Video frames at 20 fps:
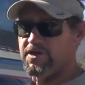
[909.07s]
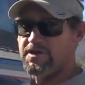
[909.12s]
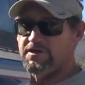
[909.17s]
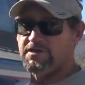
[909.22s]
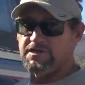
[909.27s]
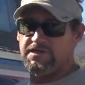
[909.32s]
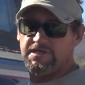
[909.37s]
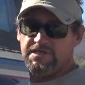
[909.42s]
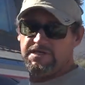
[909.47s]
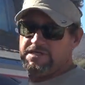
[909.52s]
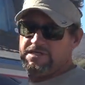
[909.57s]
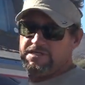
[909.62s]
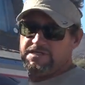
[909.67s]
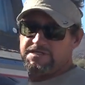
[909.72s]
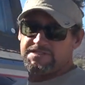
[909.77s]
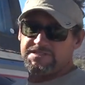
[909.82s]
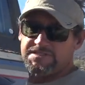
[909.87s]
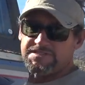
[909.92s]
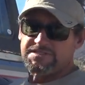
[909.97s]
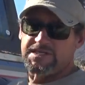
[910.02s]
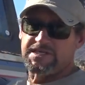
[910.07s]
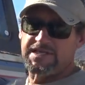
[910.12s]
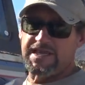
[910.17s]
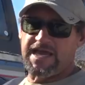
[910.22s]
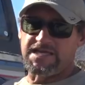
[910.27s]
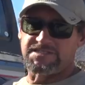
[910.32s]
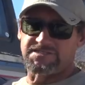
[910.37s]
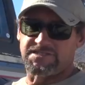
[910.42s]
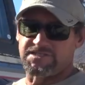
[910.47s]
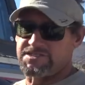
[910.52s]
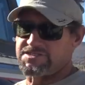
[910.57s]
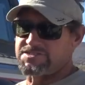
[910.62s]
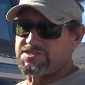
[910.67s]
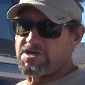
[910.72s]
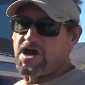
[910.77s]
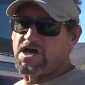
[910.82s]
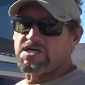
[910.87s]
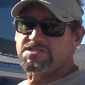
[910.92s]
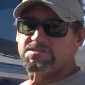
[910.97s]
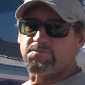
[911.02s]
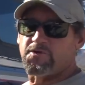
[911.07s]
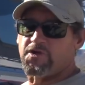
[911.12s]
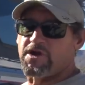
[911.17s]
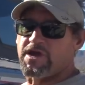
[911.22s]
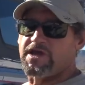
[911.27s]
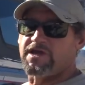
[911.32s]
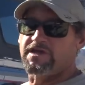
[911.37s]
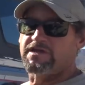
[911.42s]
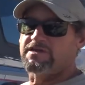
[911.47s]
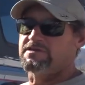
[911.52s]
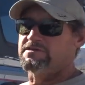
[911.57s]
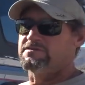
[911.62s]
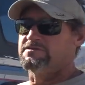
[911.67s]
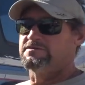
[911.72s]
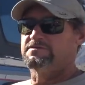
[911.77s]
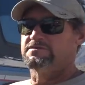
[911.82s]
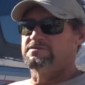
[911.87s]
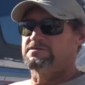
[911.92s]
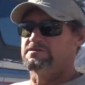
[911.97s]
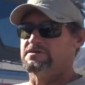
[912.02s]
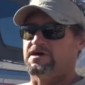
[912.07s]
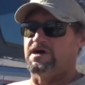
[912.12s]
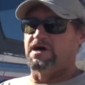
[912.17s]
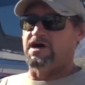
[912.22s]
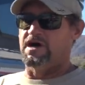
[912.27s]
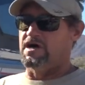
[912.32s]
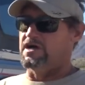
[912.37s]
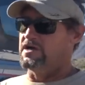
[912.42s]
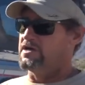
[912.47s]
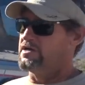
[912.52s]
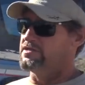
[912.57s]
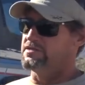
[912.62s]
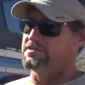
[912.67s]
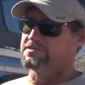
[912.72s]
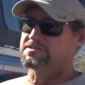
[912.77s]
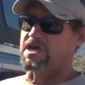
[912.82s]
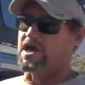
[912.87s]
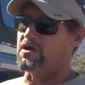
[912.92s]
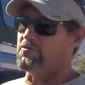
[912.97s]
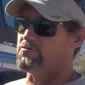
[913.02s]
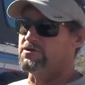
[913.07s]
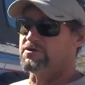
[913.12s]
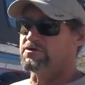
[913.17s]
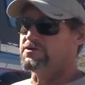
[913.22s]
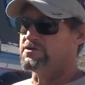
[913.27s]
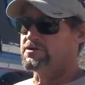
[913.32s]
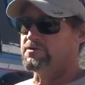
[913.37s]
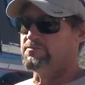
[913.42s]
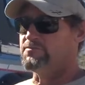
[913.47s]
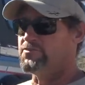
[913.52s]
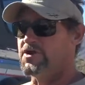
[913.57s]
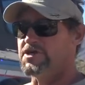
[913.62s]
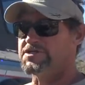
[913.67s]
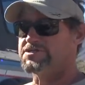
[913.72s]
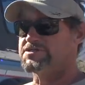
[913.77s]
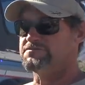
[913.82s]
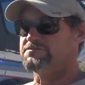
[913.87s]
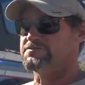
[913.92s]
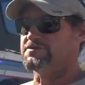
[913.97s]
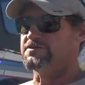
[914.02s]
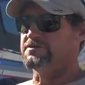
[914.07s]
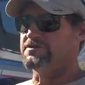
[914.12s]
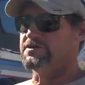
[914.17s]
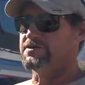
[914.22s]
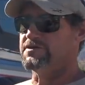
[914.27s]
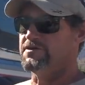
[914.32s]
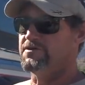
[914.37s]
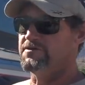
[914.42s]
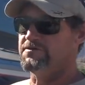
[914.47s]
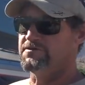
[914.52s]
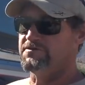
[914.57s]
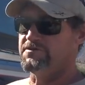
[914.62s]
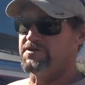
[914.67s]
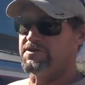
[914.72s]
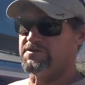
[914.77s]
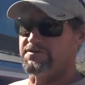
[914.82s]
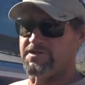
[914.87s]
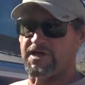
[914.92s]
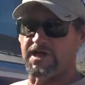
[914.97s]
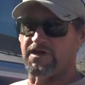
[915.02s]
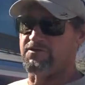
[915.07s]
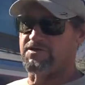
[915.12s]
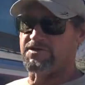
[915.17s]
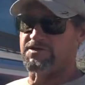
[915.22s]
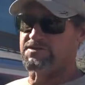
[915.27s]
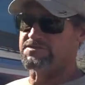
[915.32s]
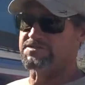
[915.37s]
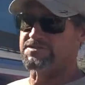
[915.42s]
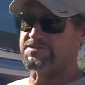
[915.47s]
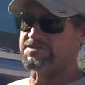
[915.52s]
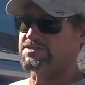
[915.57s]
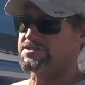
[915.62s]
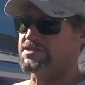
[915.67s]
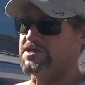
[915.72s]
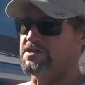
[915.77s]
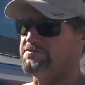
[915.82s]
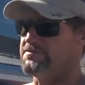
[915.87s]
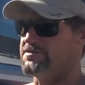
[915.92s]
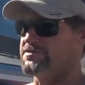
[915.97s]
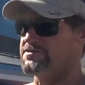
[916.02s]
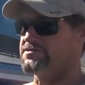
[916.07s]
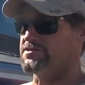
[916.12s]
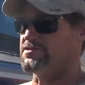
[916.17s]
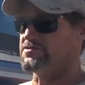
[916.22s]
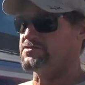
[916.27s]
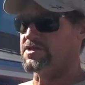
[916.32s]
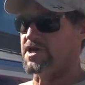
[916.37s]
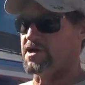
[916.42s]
But this thing has an exhaust brake. It's got real good compression for, you know, the downhills and stuff. It slows.